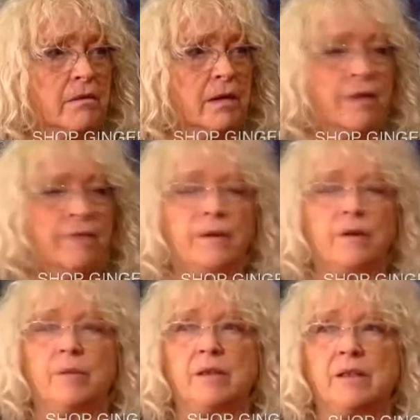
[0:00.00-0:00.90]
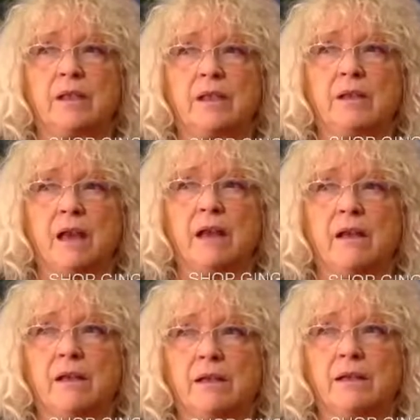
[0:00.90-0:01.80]
And a friend of mine said, Yeah,
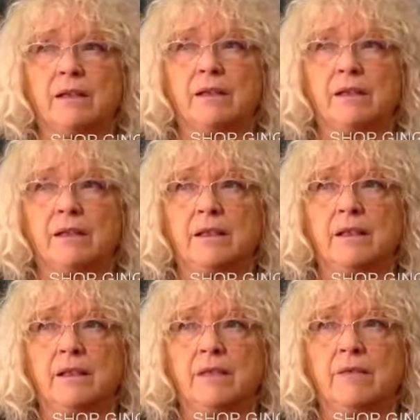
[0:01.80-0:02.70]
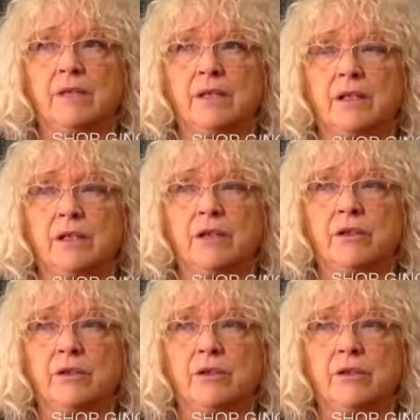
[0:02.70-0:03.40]
and 72